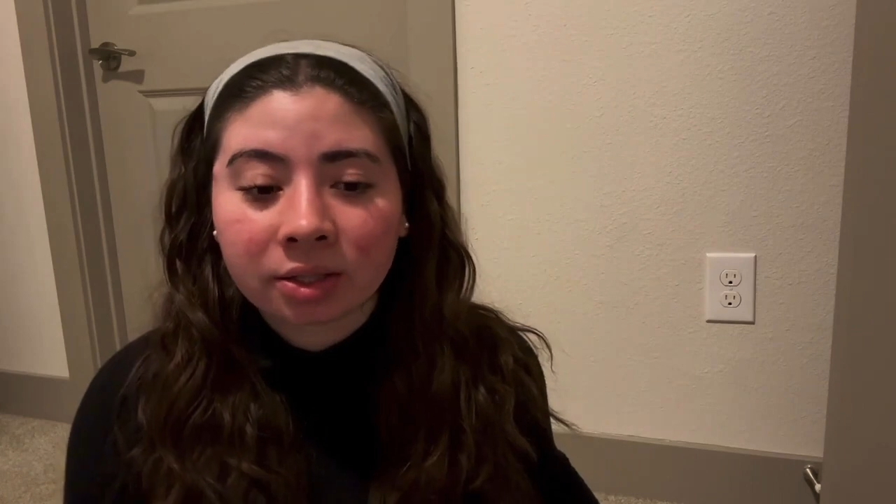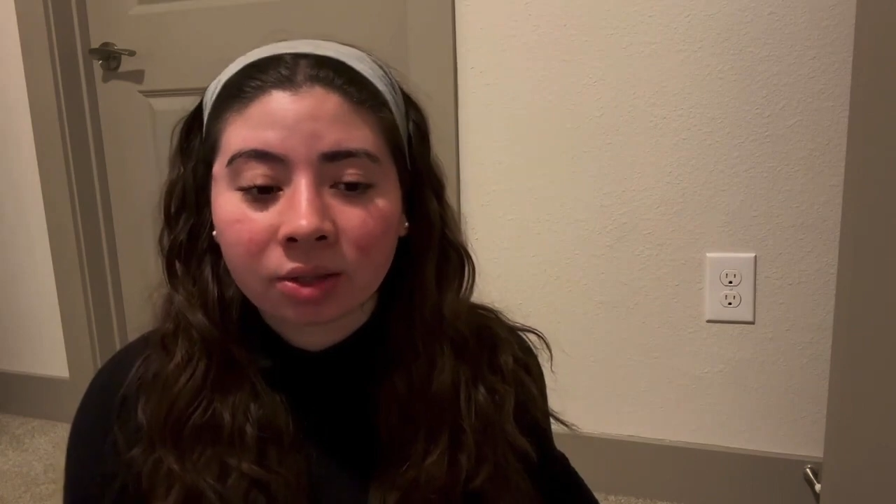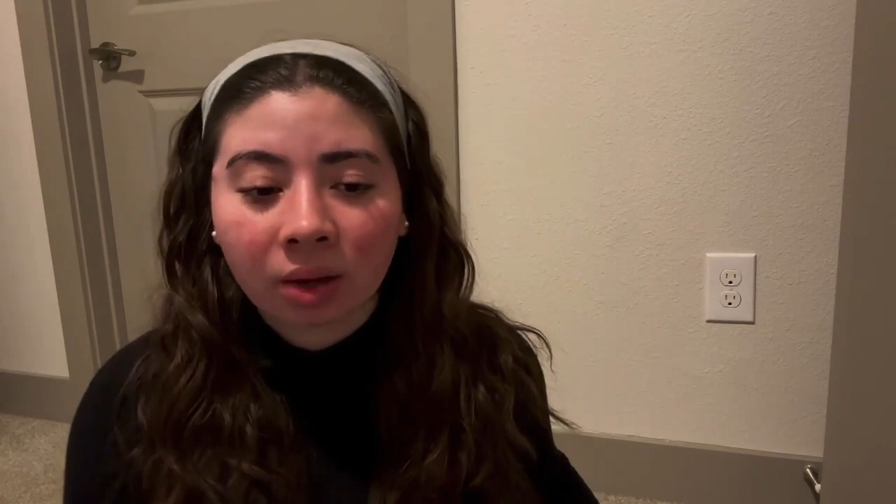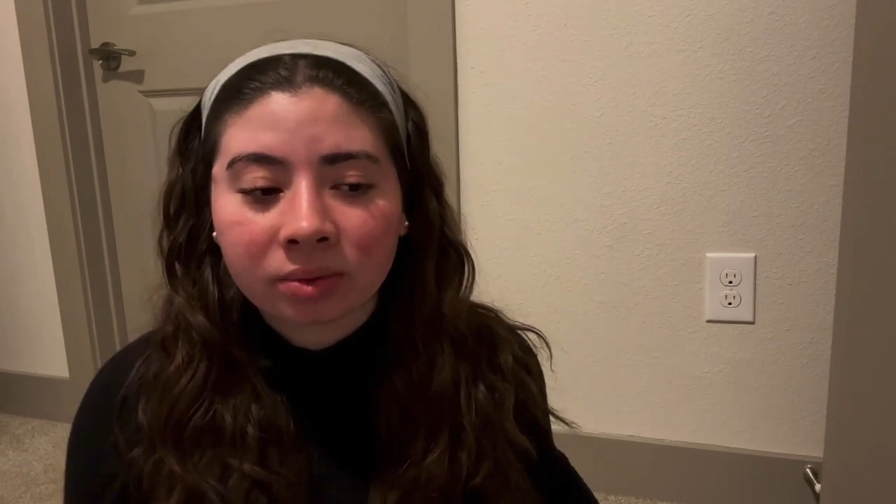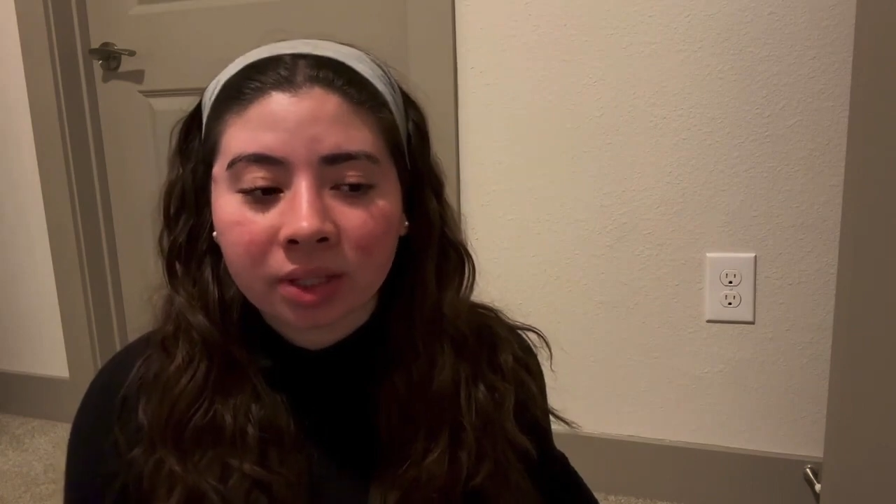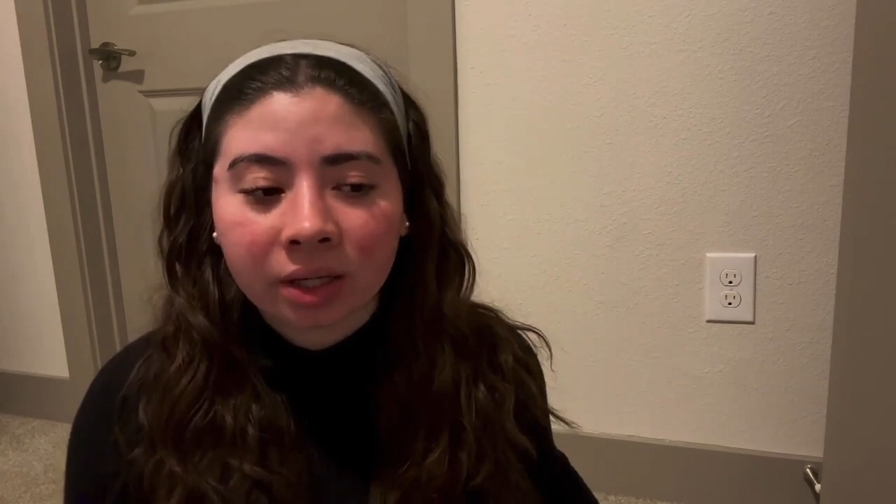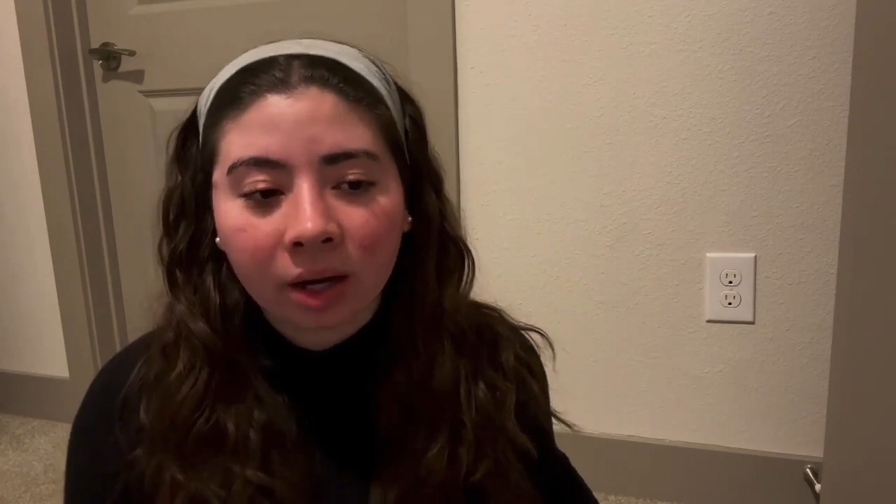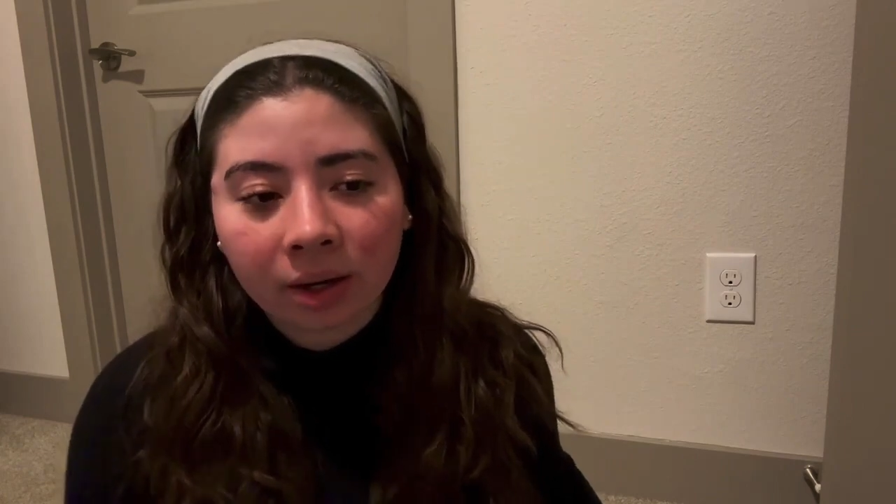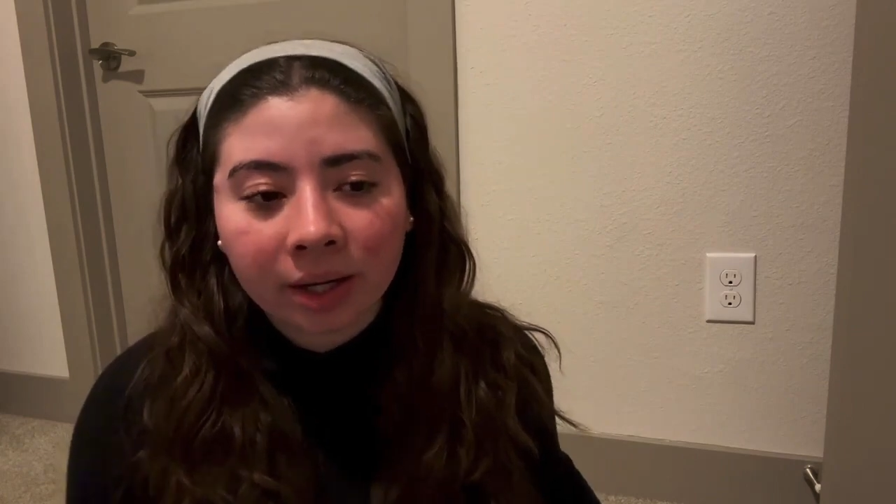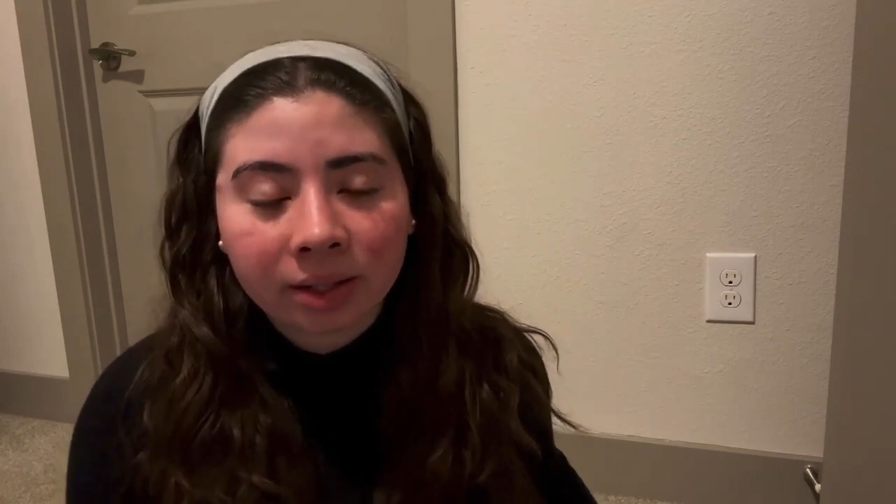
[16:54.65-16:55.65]
So I was like,
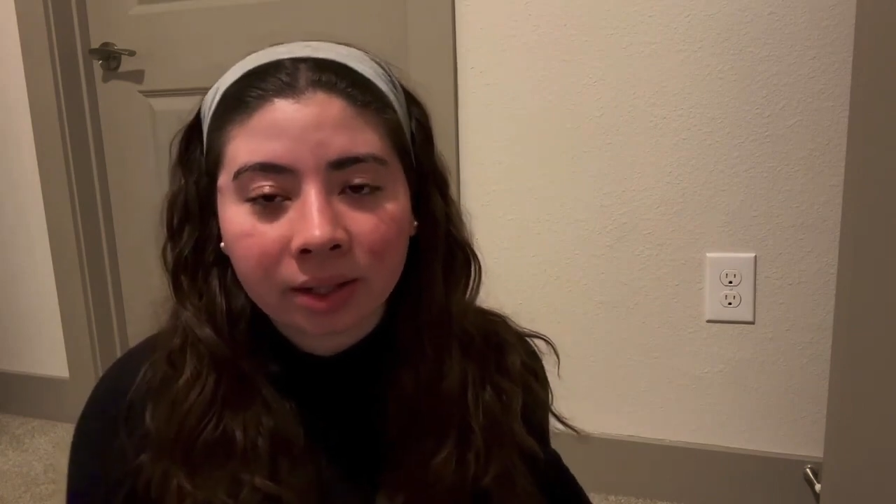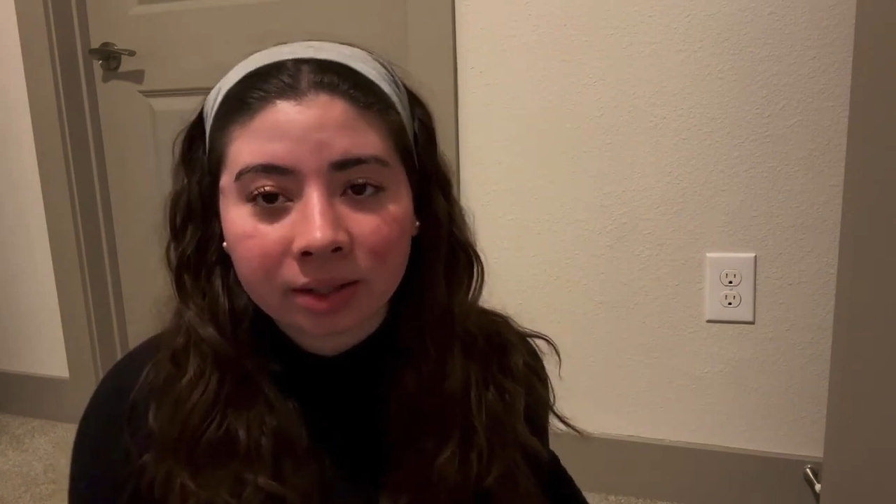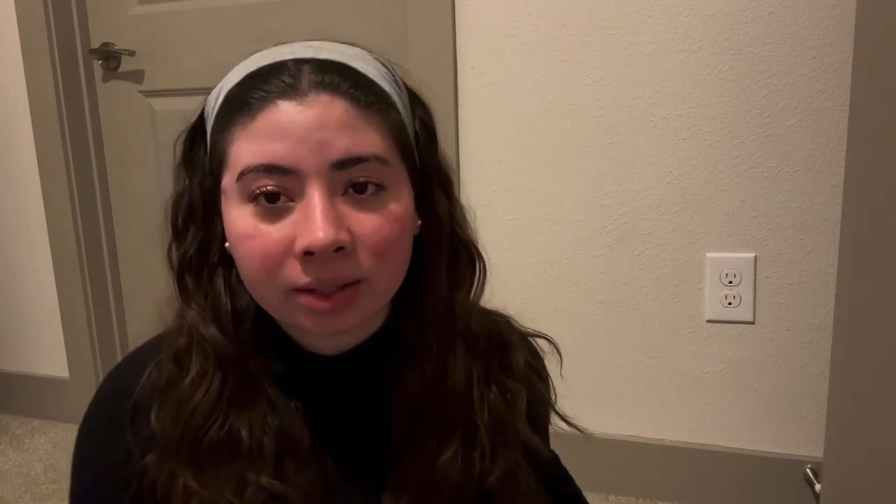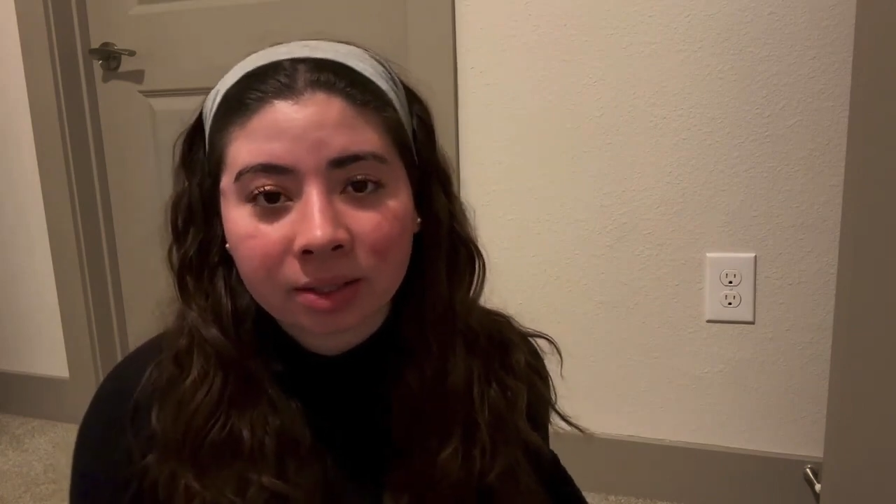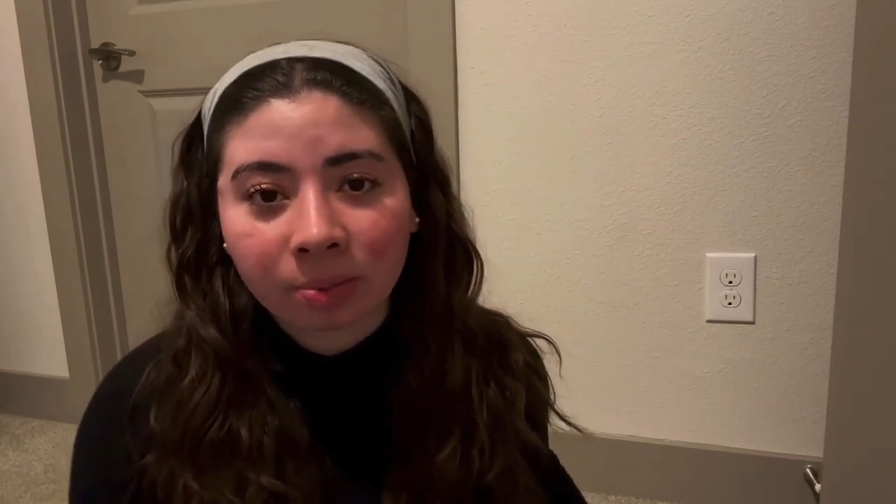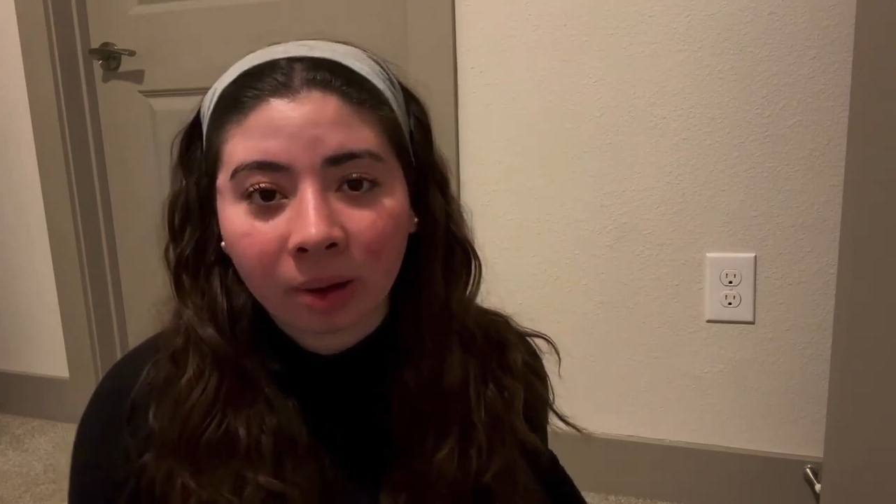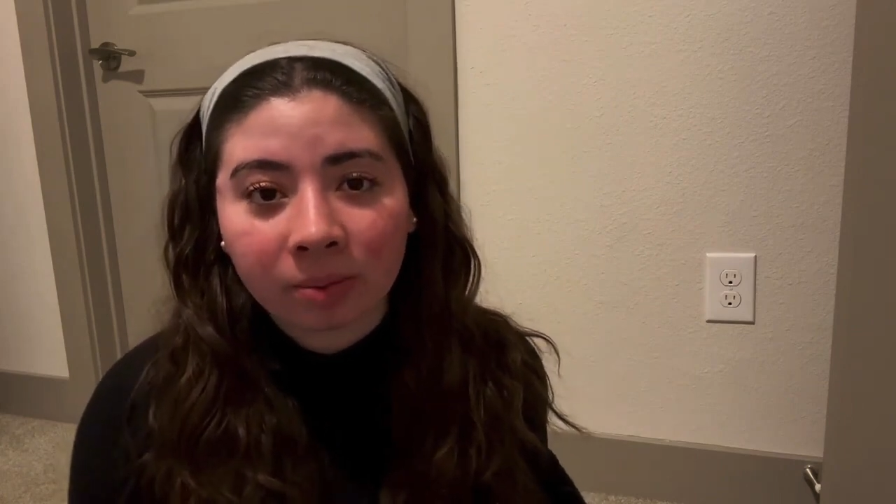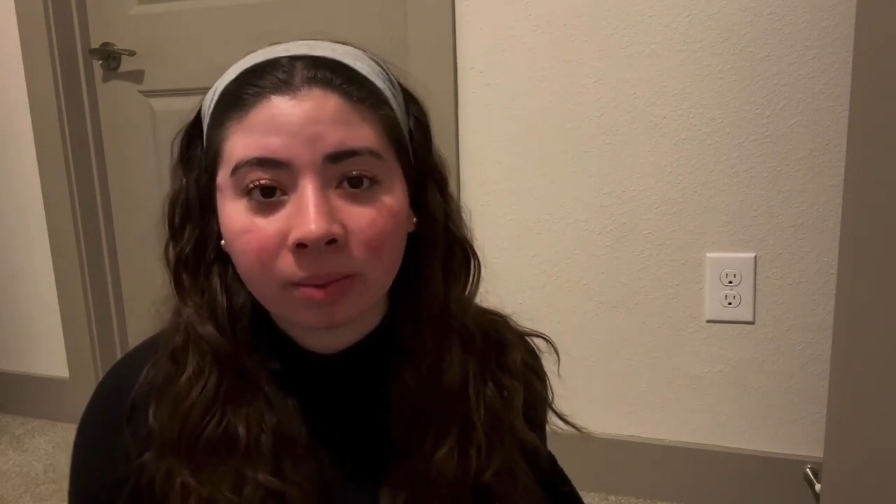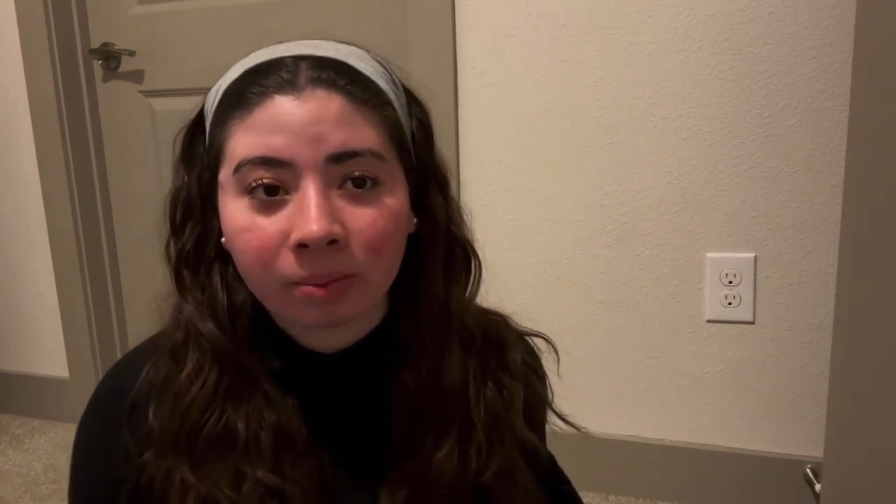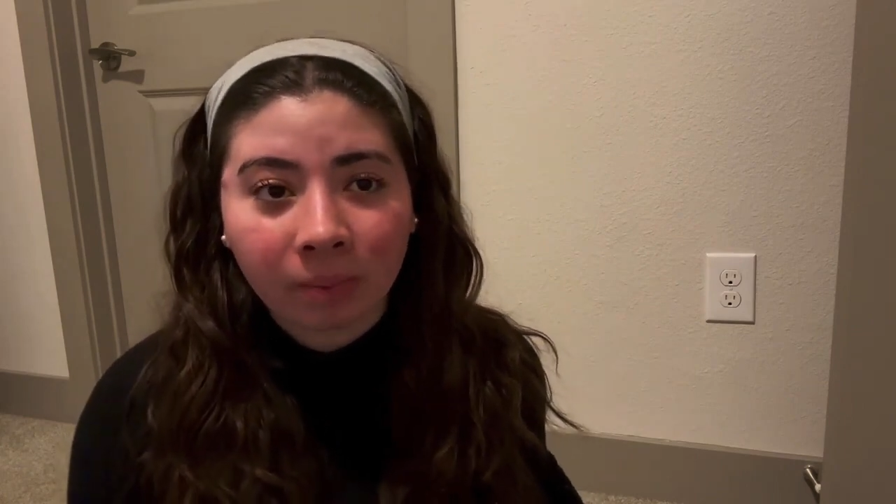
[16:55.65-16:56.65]
all right, like this is probably